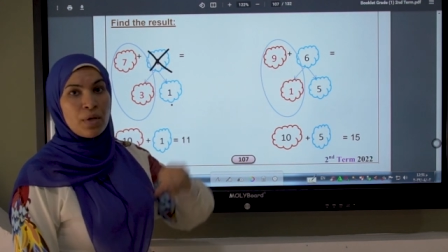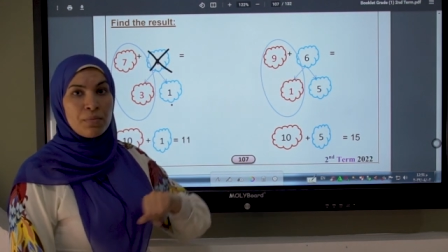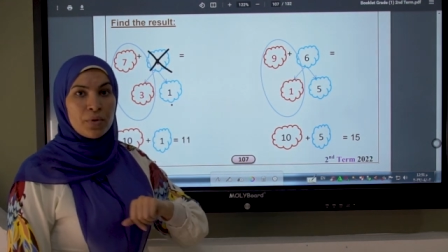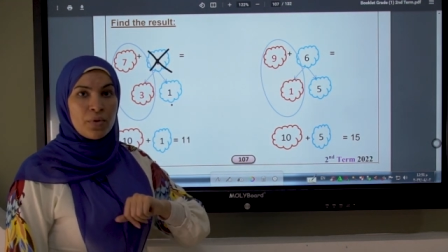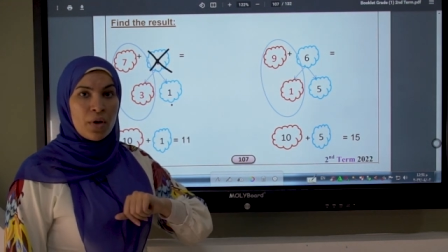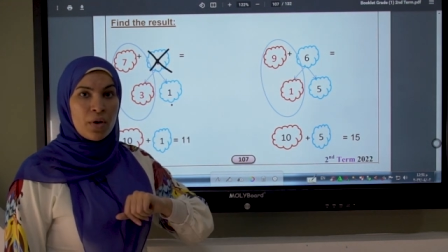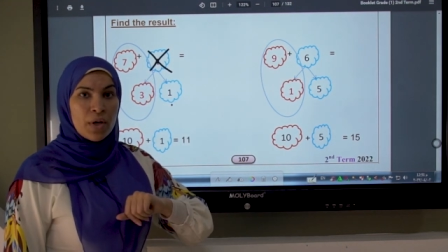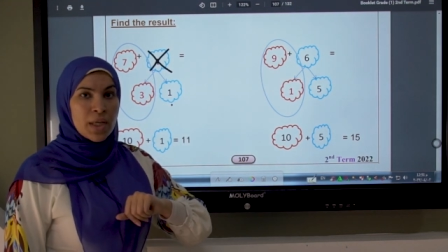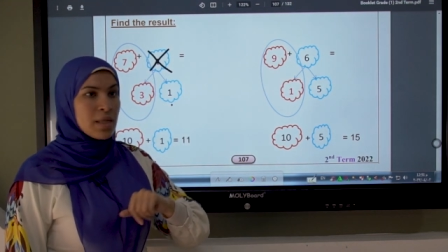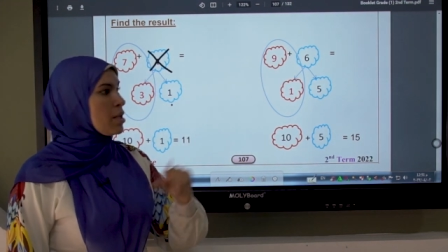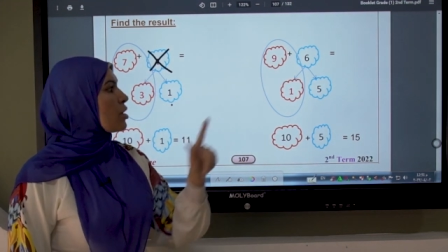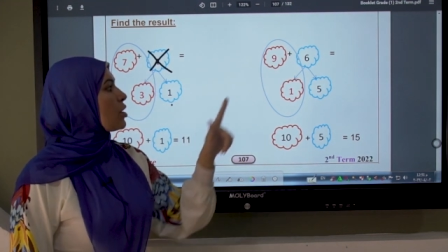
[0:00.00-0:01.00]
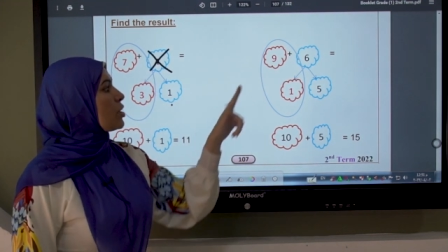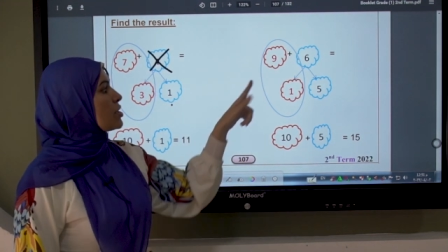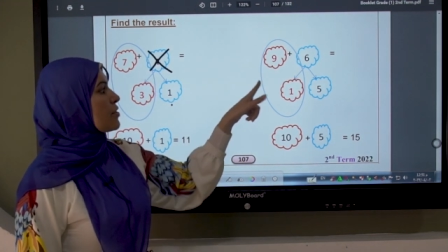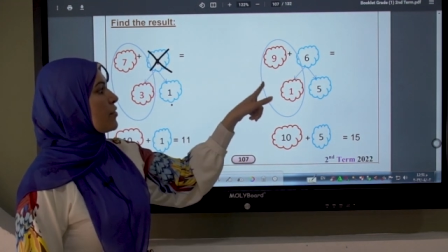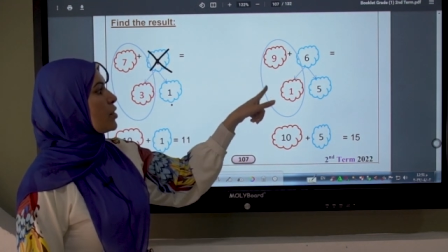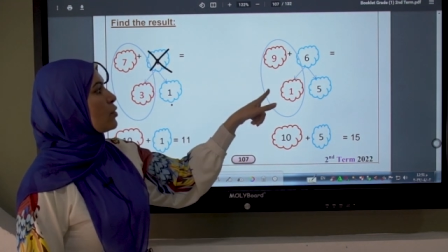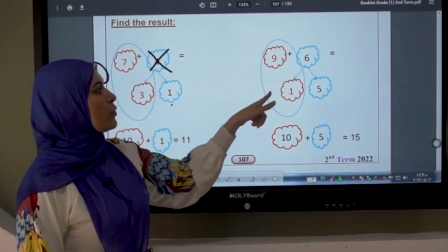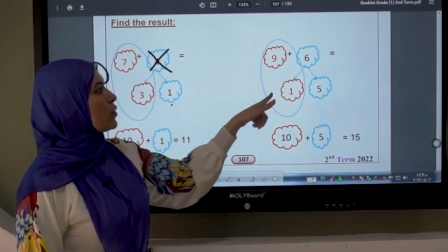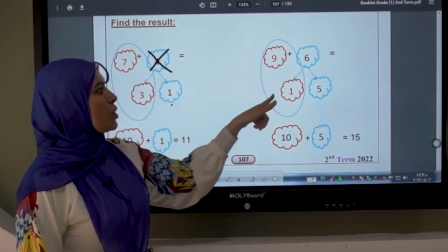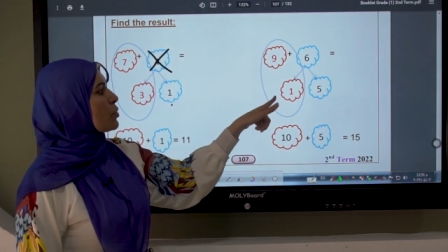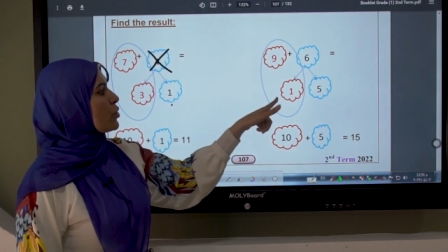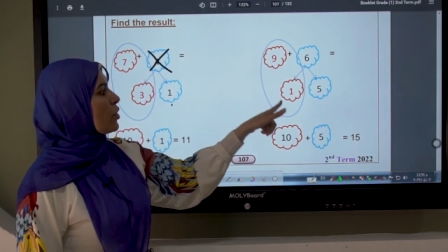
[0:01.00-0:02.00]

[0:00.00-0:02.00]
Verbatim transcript: number 9? The friend of number